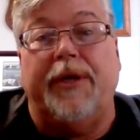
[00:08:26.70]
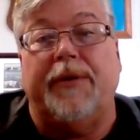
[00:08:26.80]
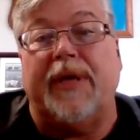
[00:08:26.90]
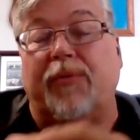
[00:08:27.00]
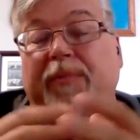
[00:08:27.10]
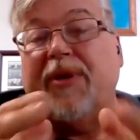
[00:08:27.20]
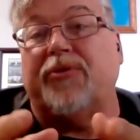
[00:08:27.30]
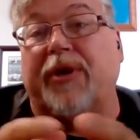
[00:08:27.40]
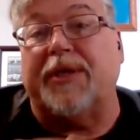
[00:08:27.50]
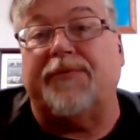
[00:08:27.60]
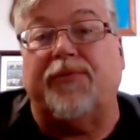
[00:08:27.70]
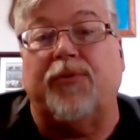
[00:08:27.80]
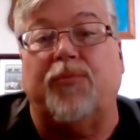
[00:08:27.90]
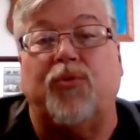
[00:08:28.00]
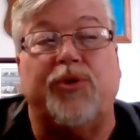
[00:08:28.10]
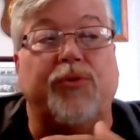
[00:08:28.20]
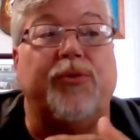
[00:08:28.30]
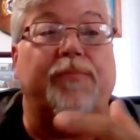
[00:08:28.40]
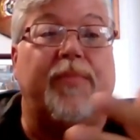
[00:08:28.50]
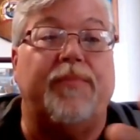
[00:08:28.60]
that would be transferable to
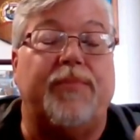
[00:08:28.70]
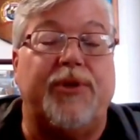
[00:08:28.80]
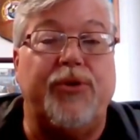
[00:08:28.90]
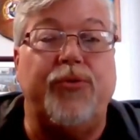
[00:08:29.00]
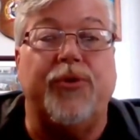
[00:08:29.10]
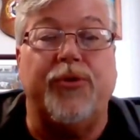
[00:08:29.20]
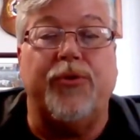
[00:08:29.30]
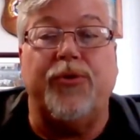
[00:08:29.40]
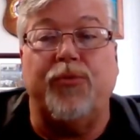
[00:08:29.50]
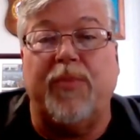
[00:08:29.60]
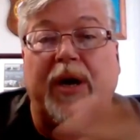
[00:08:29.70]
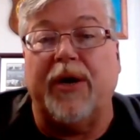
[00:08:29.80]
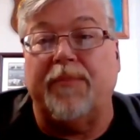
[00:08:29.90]
the new buyer,